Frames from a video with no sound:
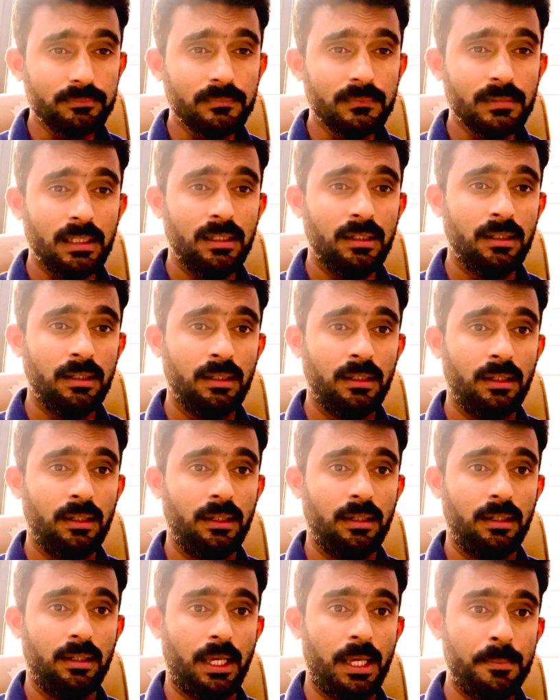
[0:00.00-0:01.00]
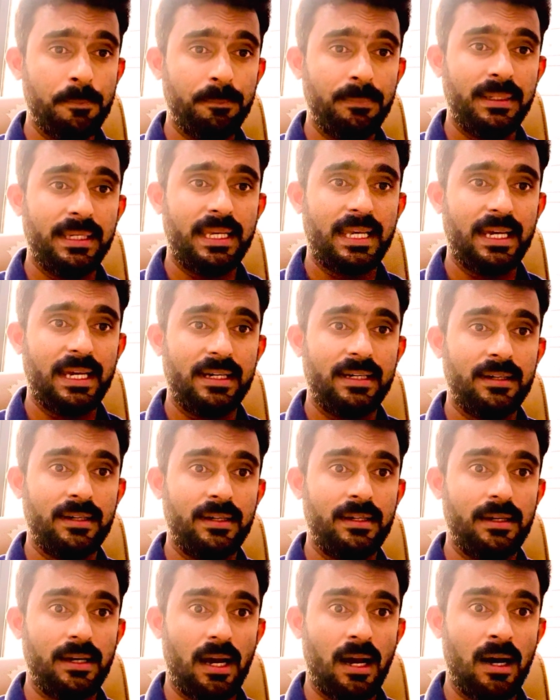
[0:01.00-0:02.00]

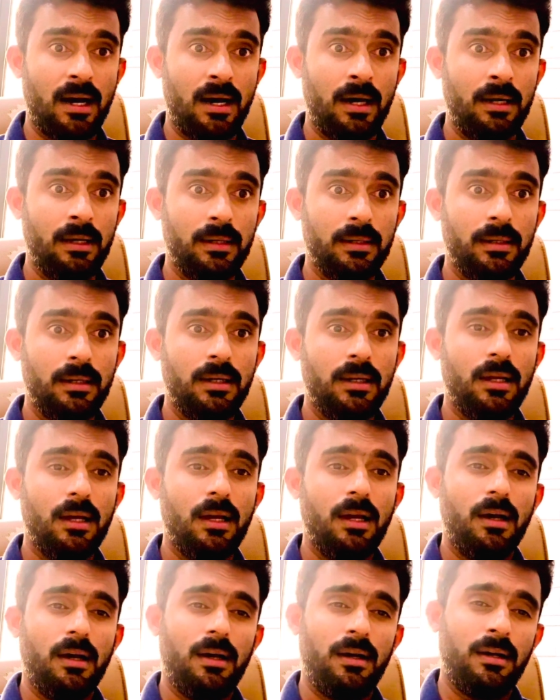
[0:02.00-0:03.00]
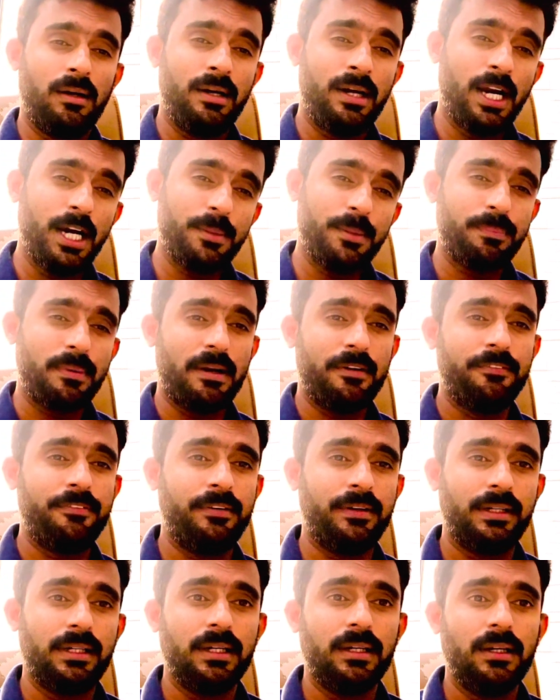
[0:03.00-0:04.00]
implicated on net
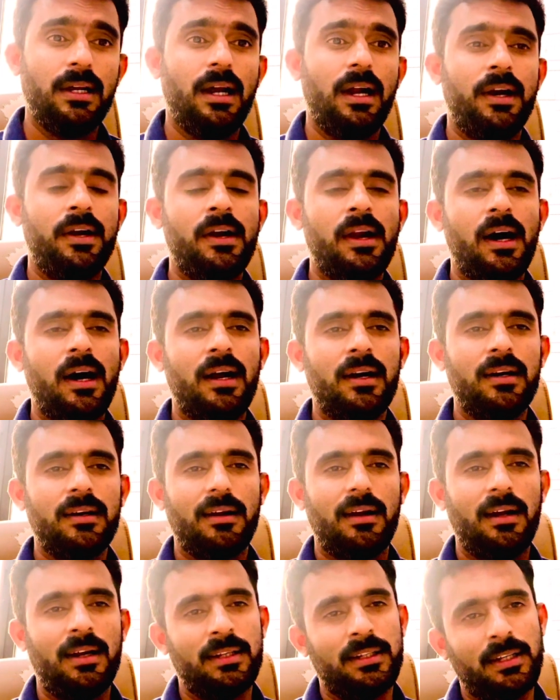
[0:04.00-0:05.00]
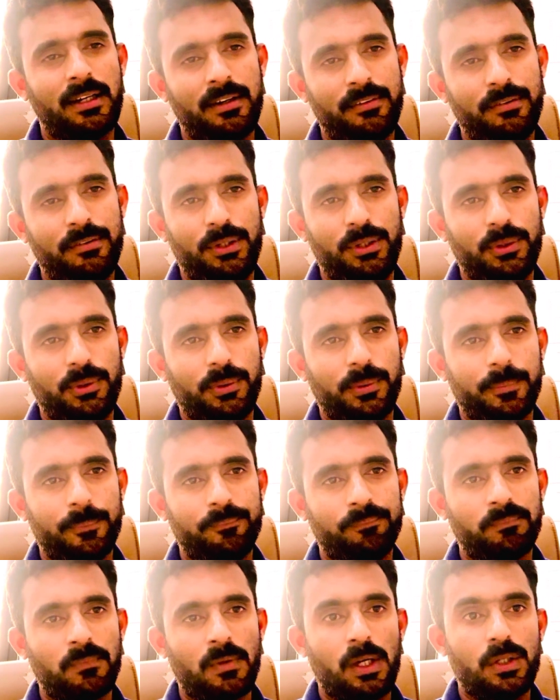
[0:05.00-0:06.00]
profit, not on the revenue.
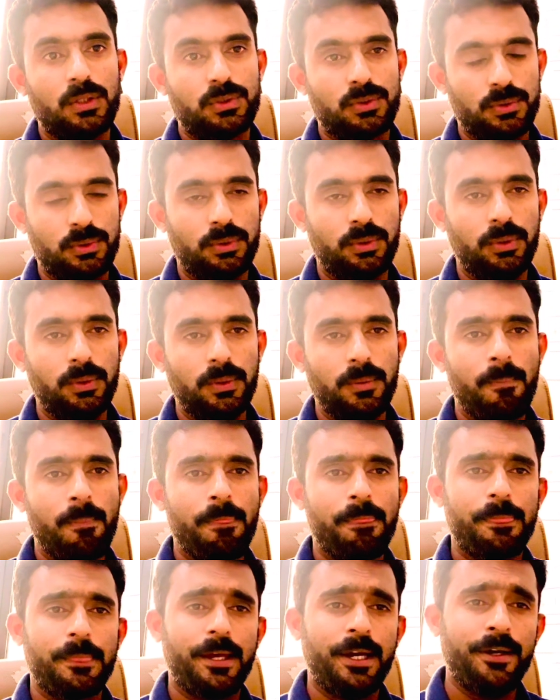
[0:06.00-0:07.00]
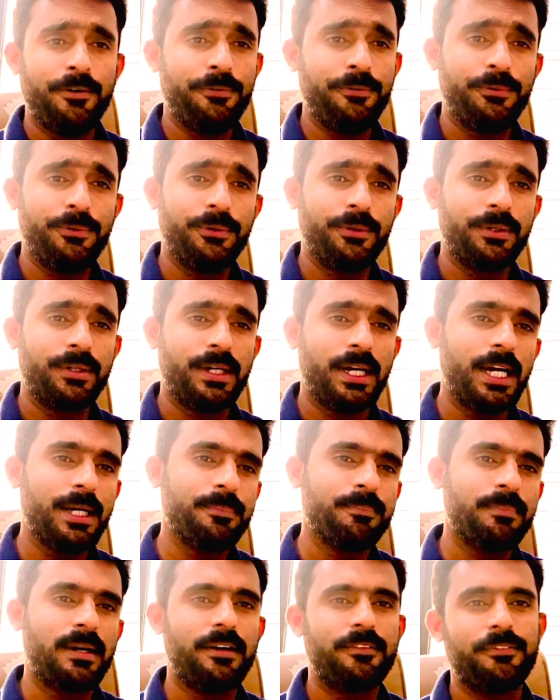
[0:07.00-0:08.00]
So if your net
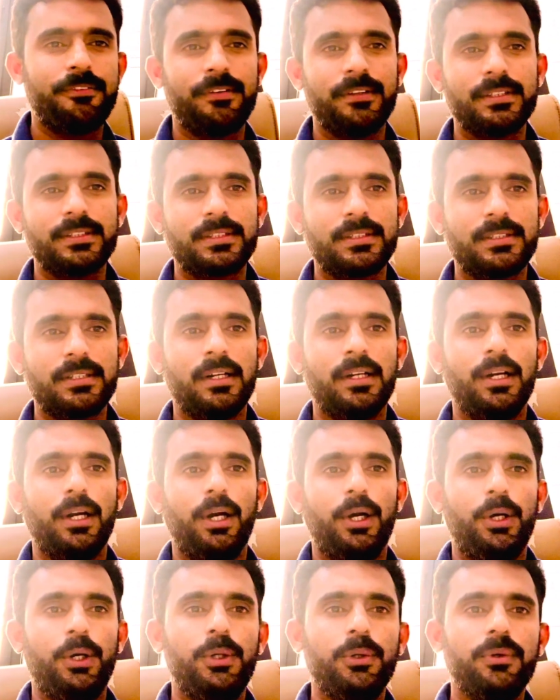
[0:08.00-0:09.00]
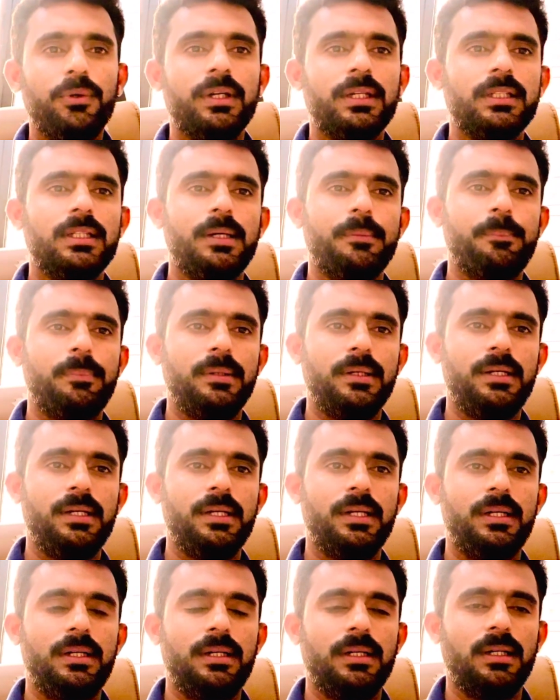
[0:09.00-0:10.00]
profit during the
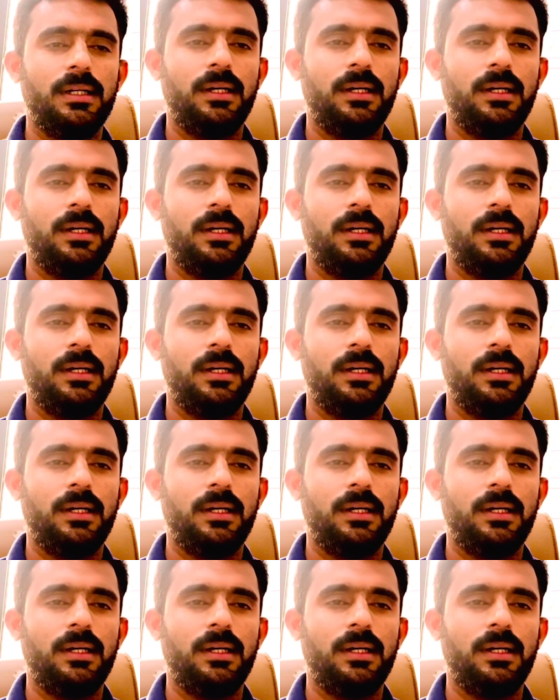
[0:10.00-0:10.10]
period